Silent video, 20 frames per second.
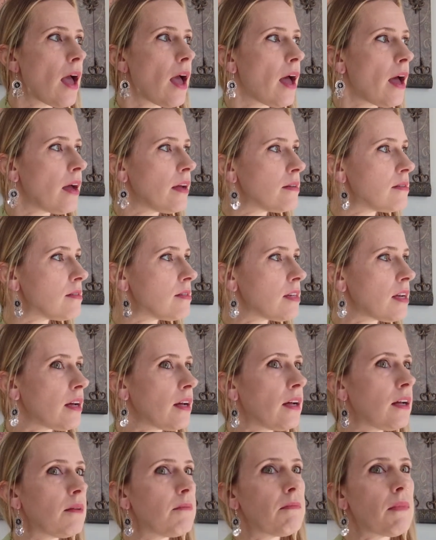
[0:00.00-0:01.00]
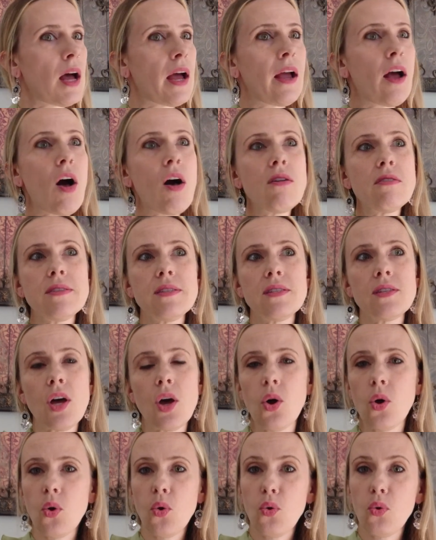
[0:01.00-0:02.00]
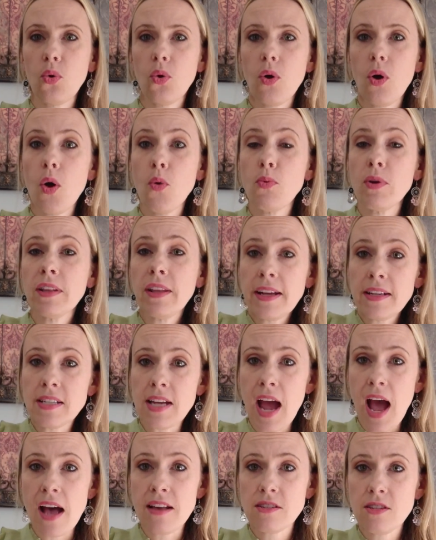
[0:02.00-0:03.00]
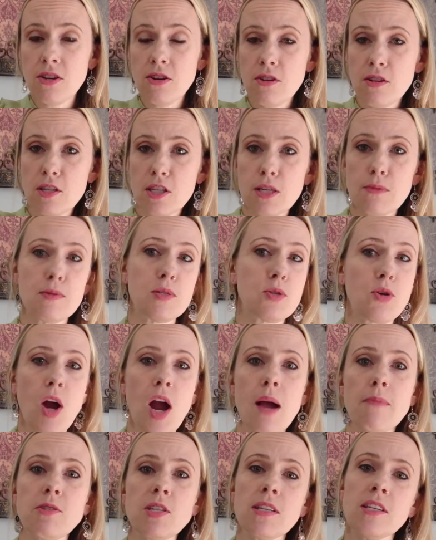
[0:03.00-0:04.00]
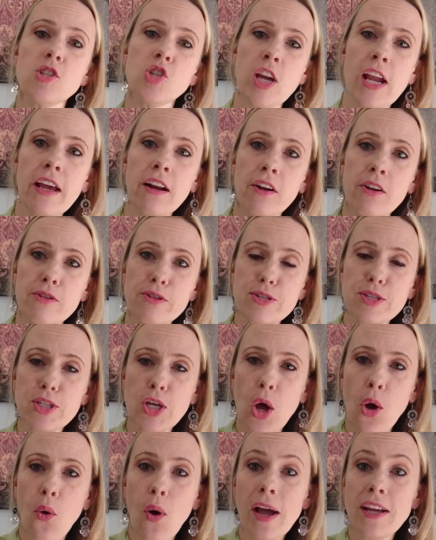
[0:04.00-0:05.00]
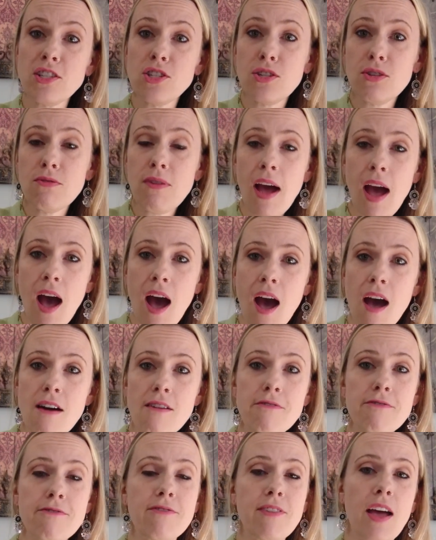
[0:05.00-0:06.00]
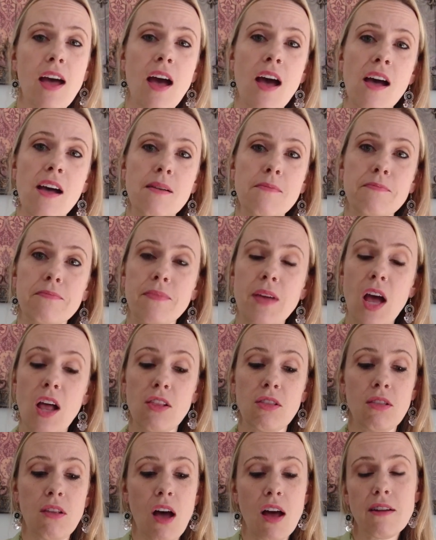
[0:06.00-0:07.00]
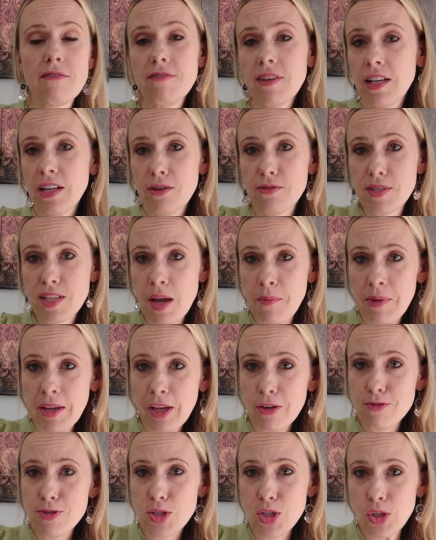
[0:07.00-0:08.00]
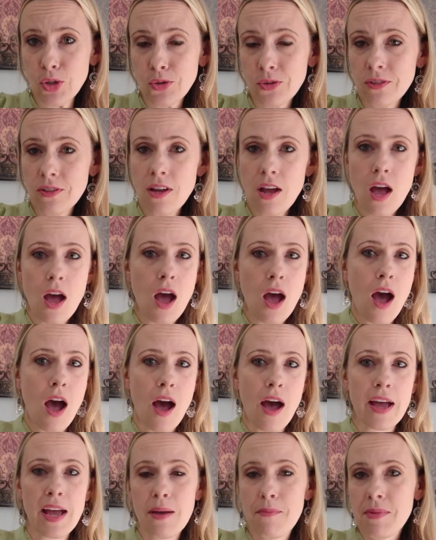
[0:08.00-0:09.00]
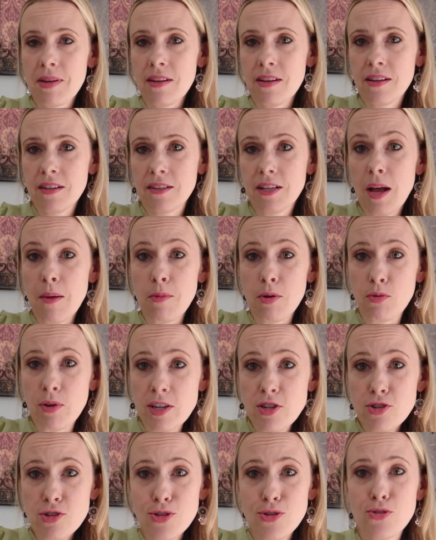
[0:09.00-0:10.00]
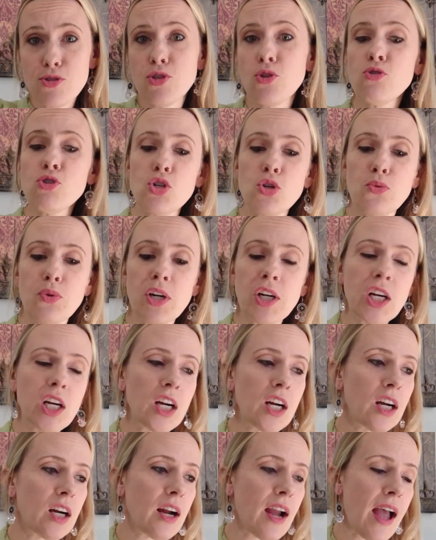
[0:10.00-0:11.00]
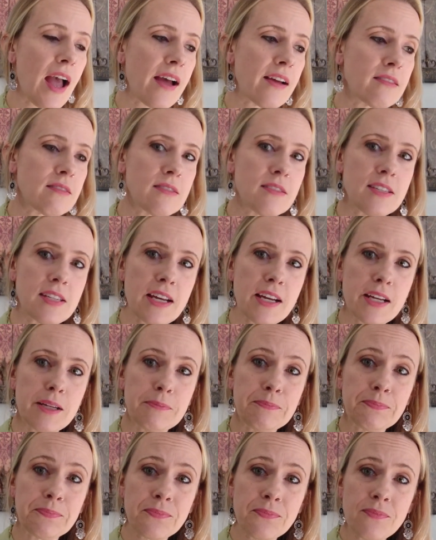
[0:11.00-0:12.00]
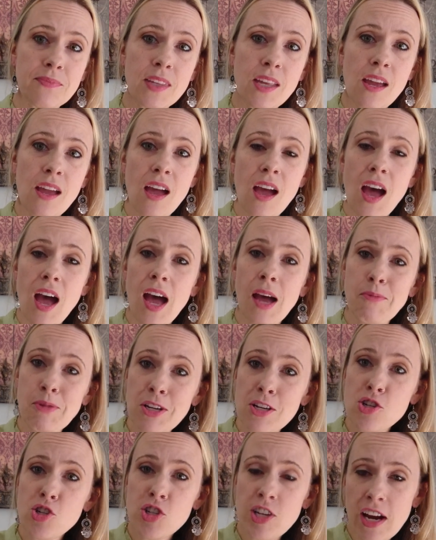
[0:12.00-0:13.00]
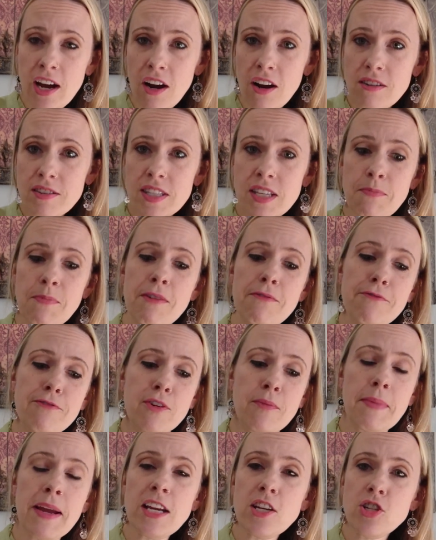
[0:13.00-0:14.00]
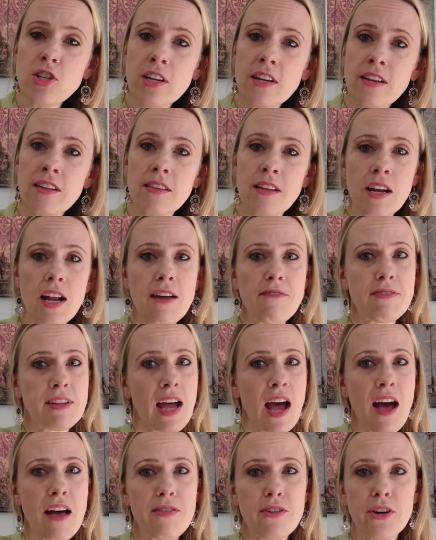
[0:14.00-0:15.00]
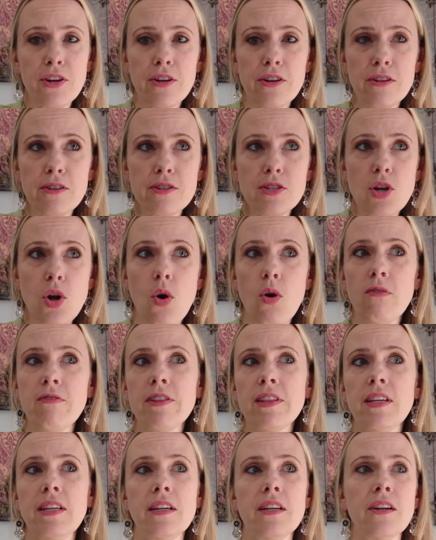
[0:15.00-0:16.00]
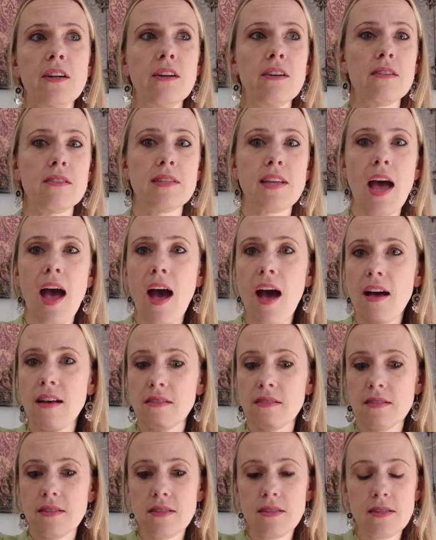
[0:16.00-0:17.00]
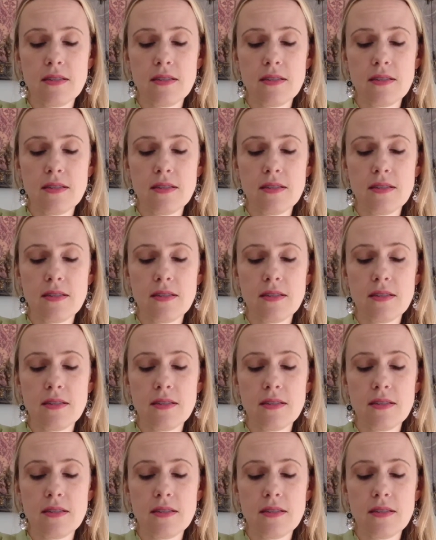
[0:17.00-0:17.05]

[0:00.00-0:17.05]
And I also would like to ask you to subscribe to the channel. So I do have a lot of videos coming out soon. I'm a registered social worker, and I'm going to share some information that I've gathered over the years as